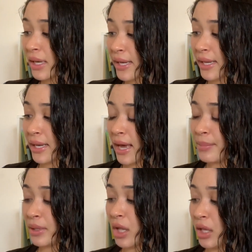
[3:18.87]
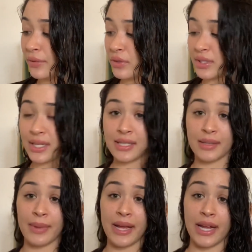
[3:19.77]
and I put all of those things
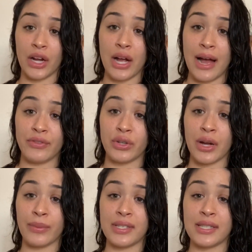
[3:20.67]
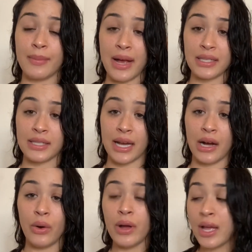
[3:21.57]
in my hair after I rinse the mask
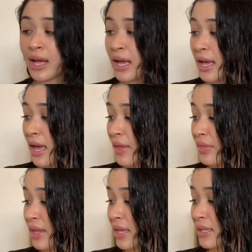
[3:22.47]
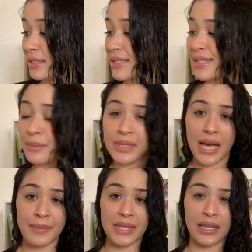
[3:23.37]
out. And then
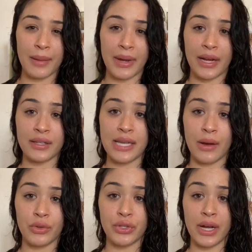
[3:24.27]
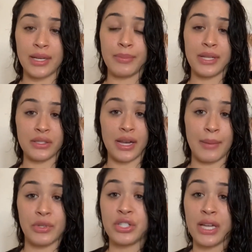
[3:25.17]
sometimes I let my hair towel dry. It depends on how
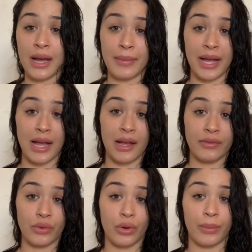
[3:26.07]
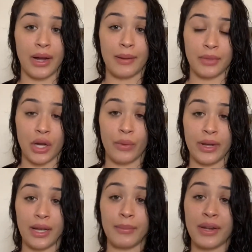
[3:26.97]
much time I have or where I'm
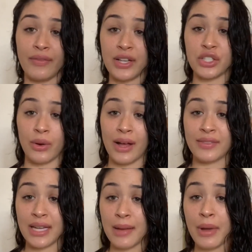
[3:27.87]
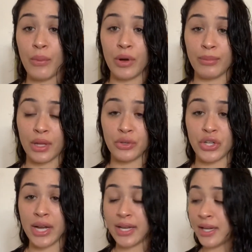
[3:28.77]
going, but if I don't have time, I will blow
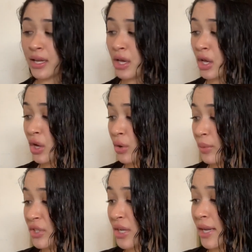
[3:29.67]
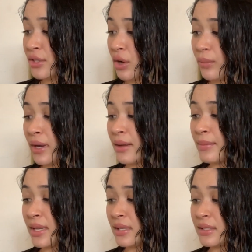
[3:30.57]
dry it, which I don't
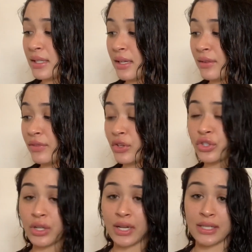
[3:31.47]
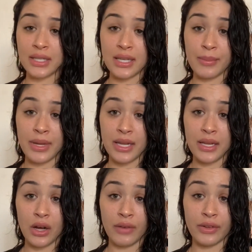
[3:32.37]
recommend if you're trying to keep
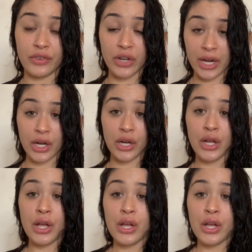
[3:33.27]
heat off of your hair.